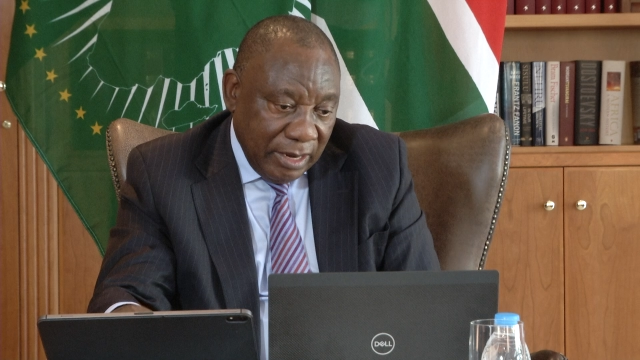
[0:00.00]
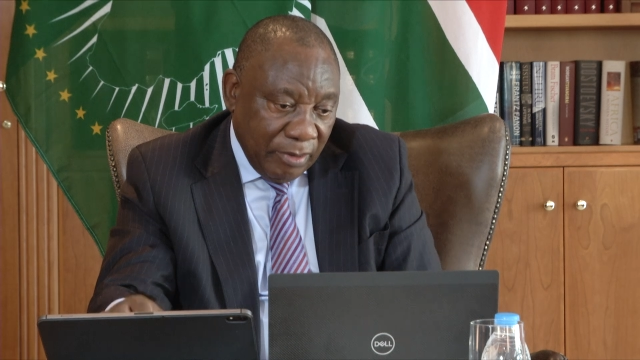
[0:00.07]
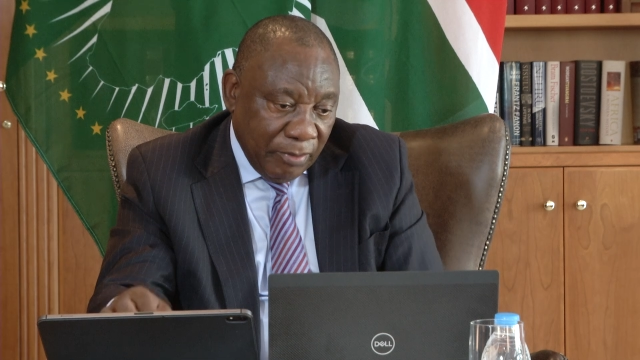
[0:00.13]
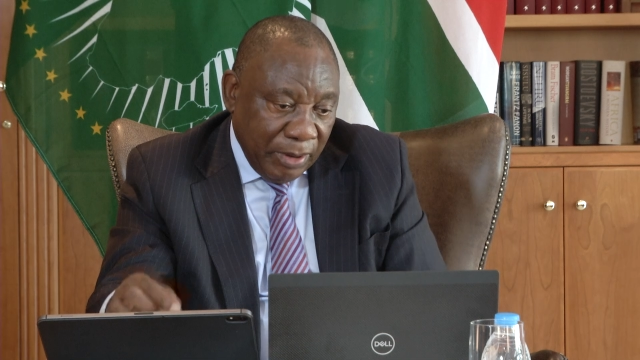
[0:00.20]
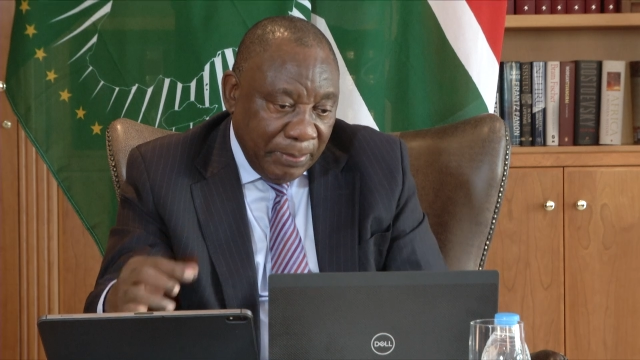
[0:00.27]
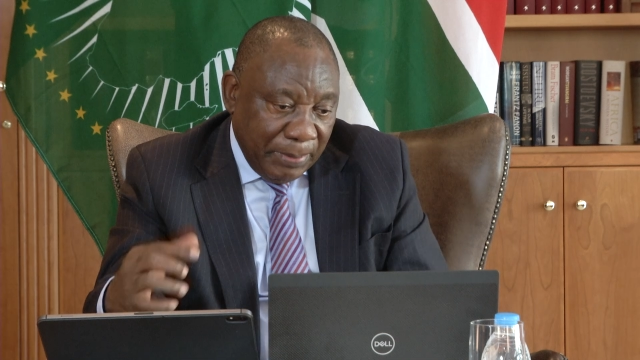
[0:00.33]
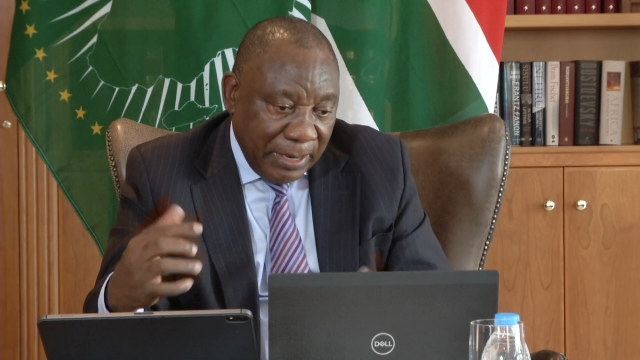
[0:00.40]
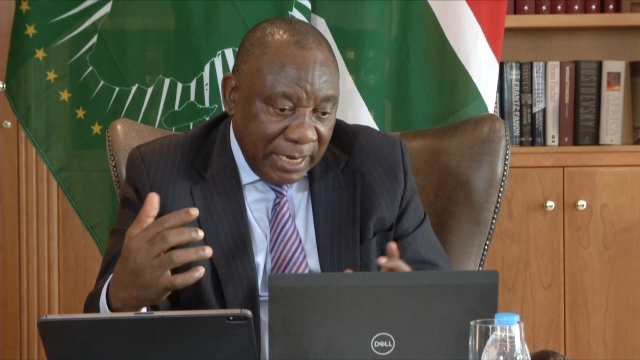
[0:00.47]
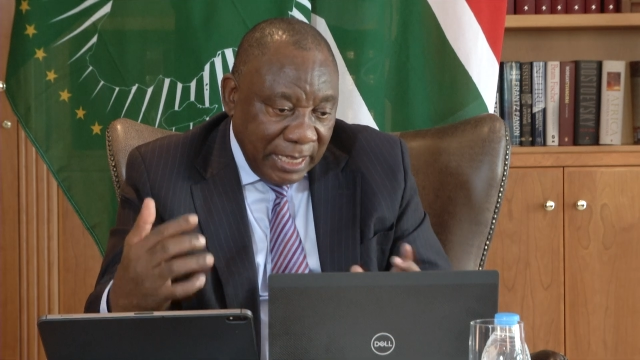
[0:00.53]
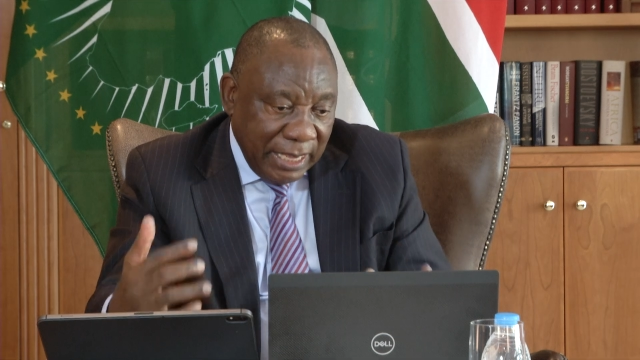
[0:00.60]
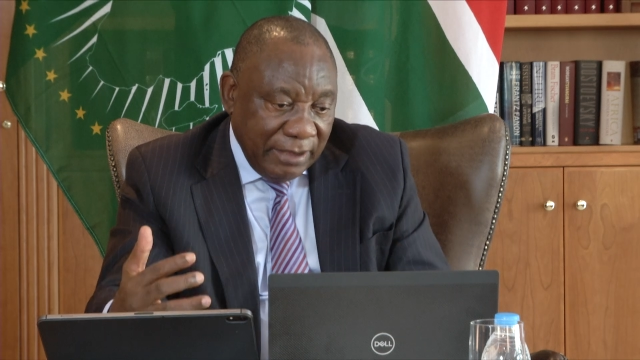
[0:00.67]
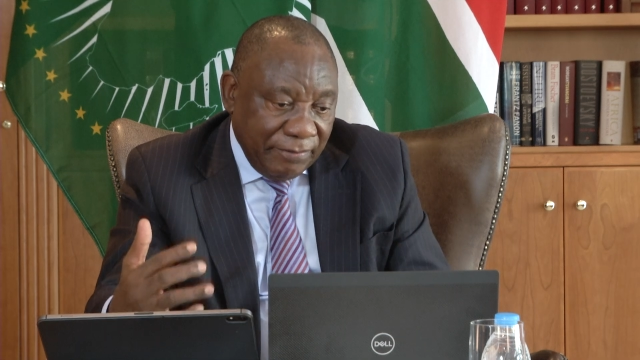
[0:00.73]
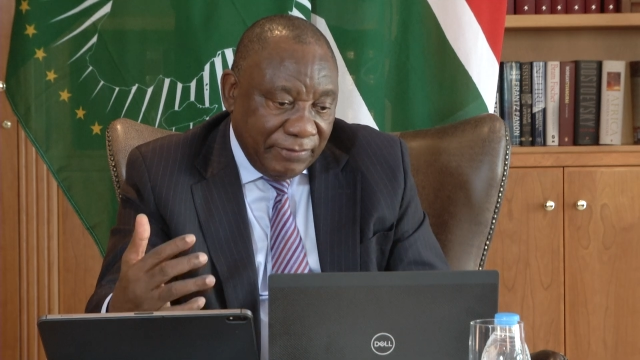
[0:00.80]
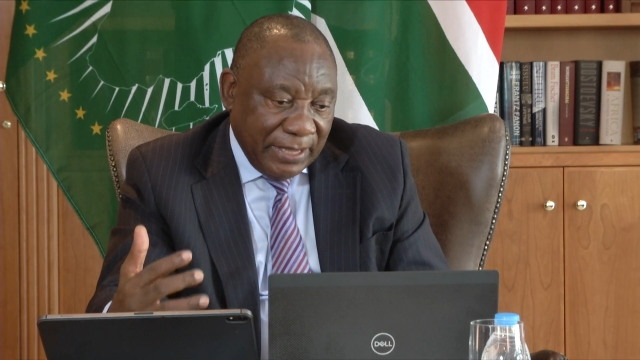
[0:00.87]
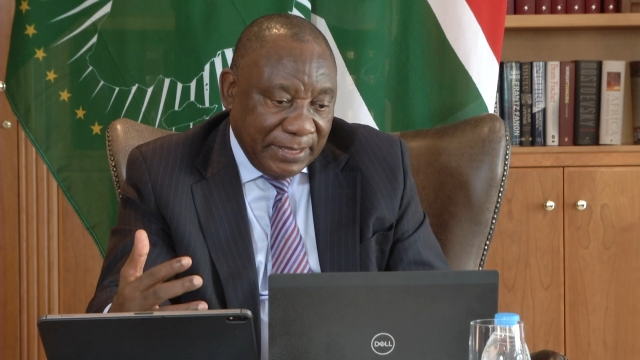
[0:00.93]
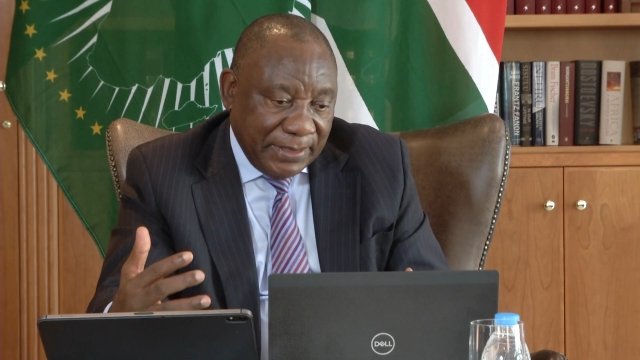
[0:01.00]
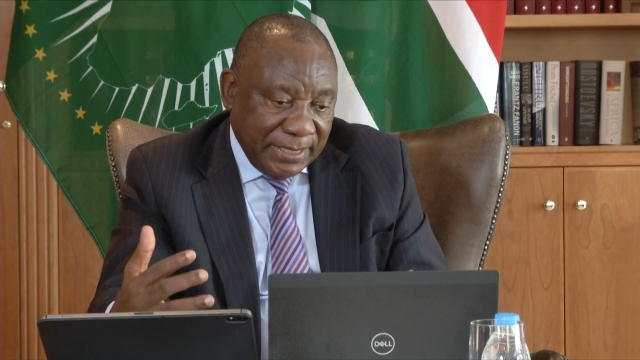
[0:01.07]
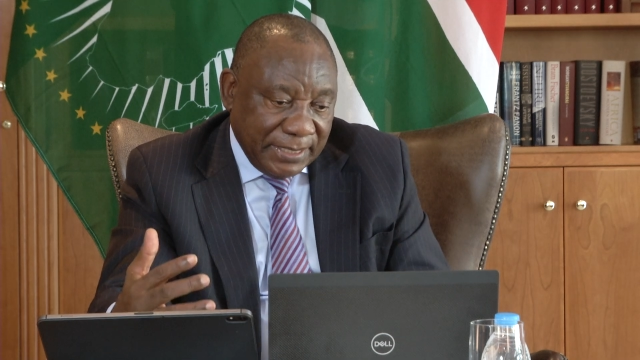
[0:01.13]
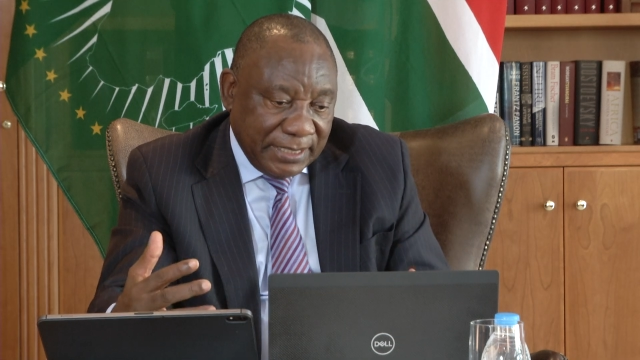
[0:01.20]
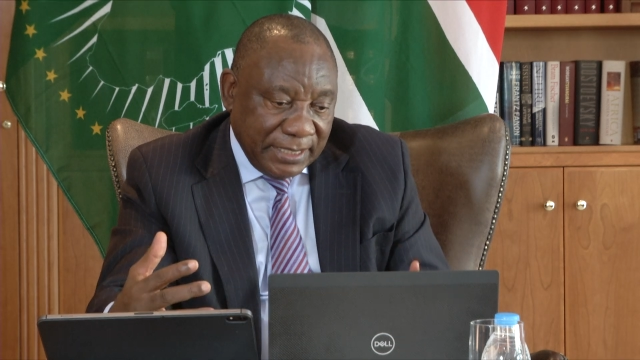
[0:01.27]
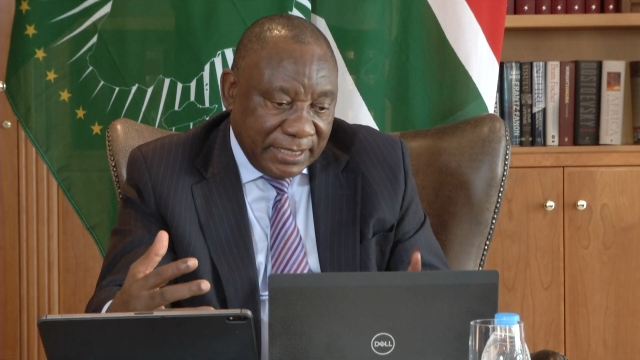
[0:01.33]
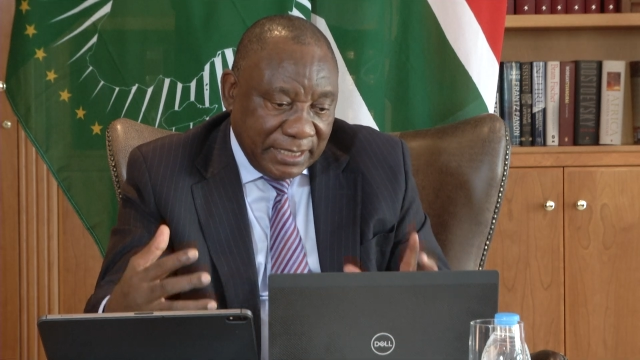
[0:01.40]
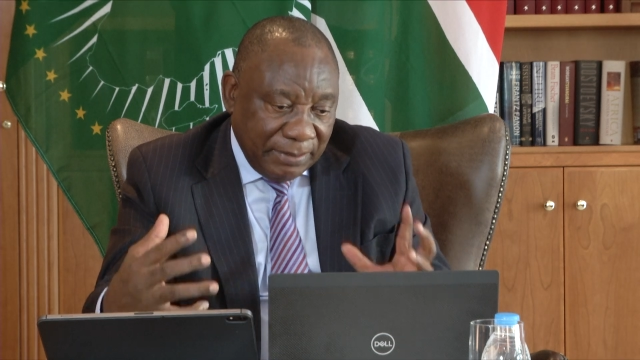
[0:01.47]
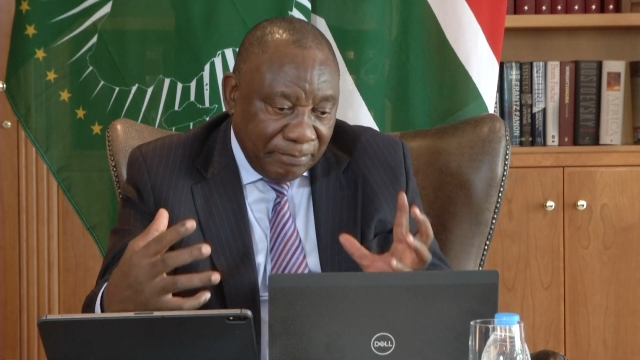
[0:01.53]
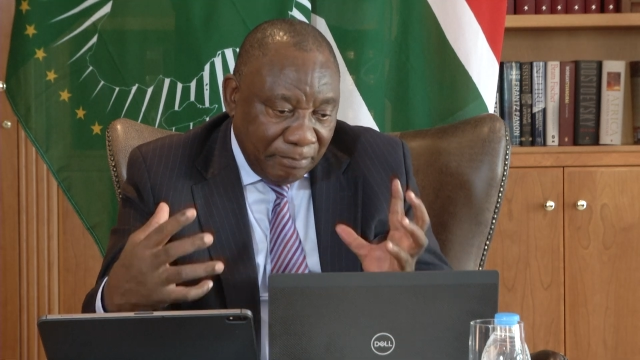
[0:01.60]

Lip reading: We believe that this is a